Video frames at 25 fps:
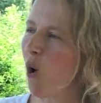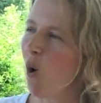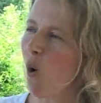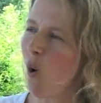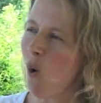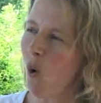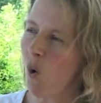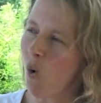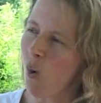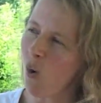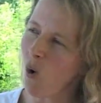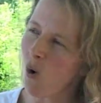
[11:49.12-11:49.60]

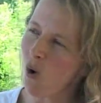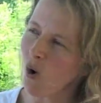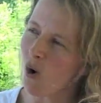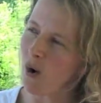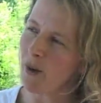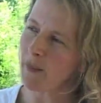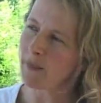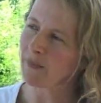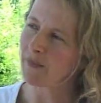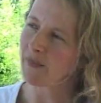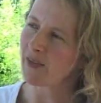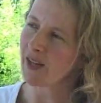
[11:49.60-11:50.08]
or
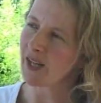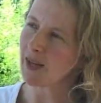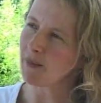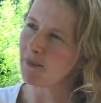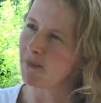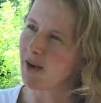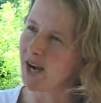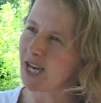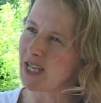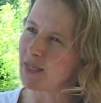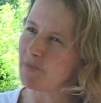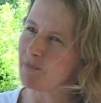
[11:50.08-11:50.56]
it
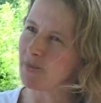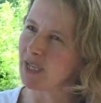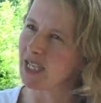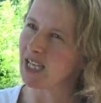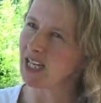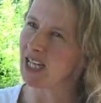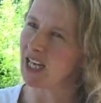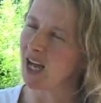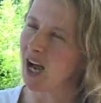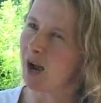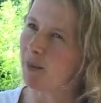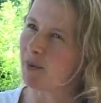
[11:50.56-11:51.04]
might
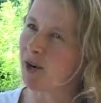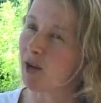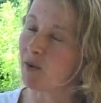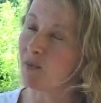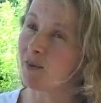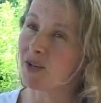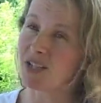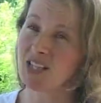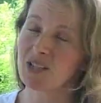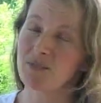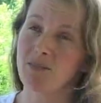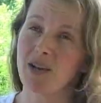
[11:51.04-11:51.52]
be, I
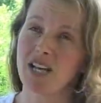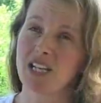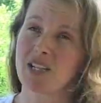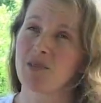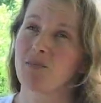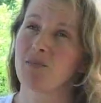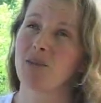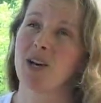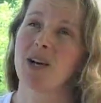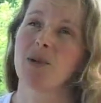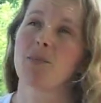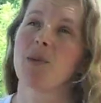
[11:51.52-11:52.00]
once made
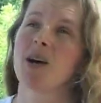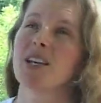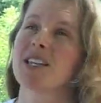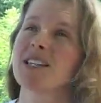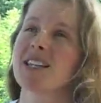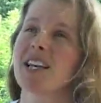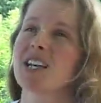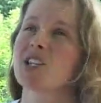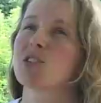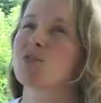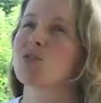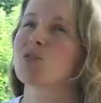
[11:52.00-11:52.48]
a
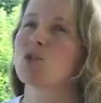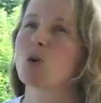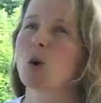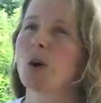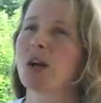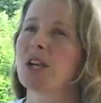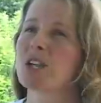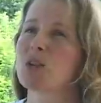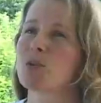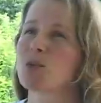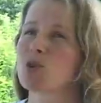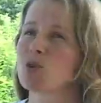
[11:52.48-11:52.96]
set of
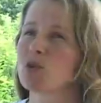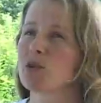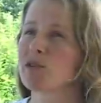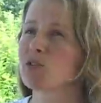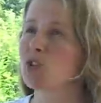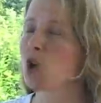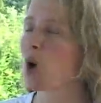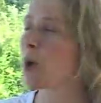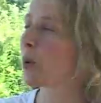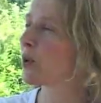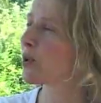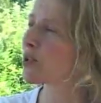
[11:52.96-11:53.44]
drawings which were of
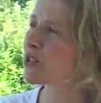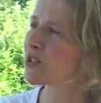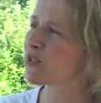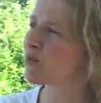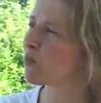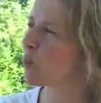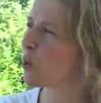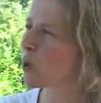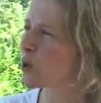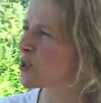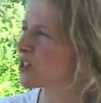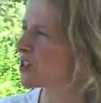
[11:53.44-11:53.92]
torrents
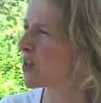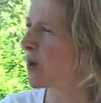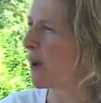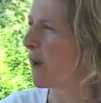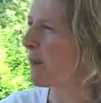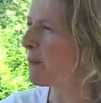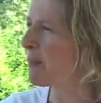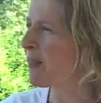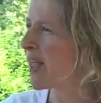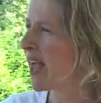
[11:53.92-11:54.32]
of water,